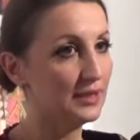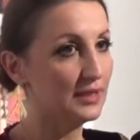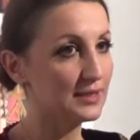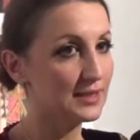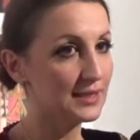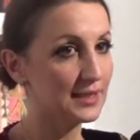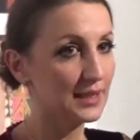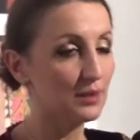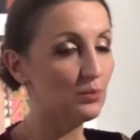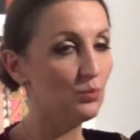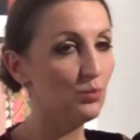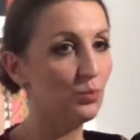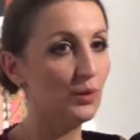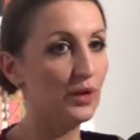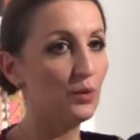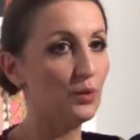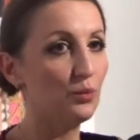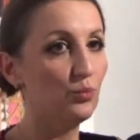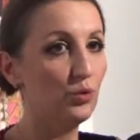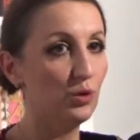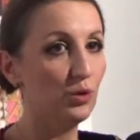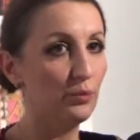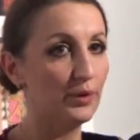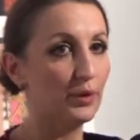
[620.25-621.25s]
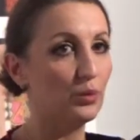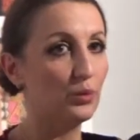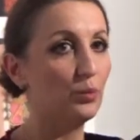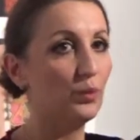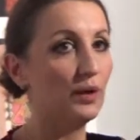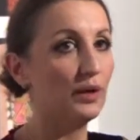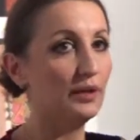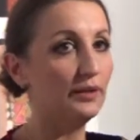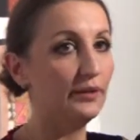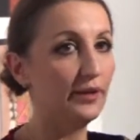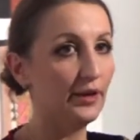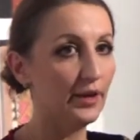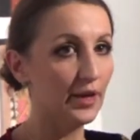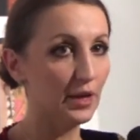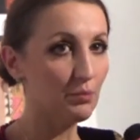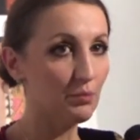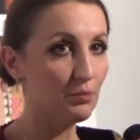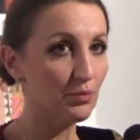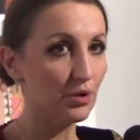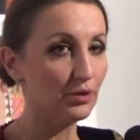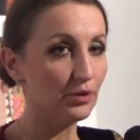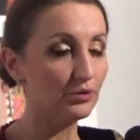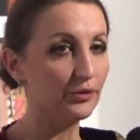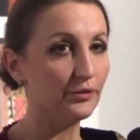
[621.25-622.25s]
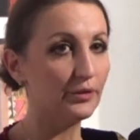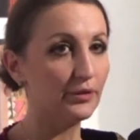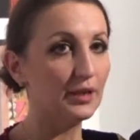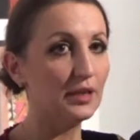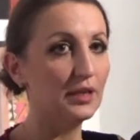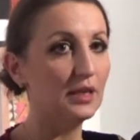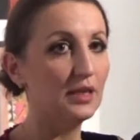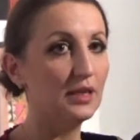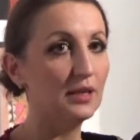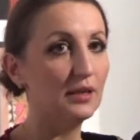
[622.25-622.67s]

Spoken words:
some way women, while they're embroidering,